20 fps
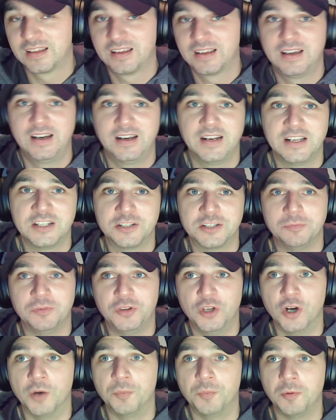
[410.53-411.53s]
I need
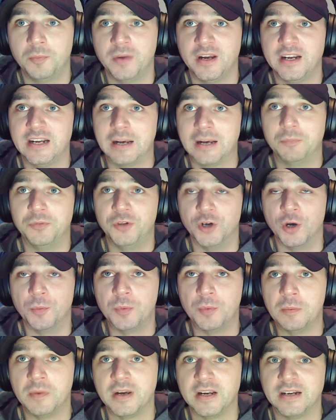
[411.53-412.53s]
some dopamine, I'm
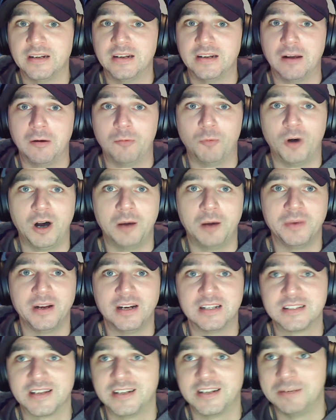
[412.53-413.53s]
dopamine. What I
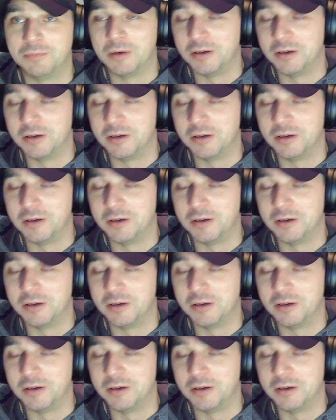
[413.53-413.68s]
mean is I need my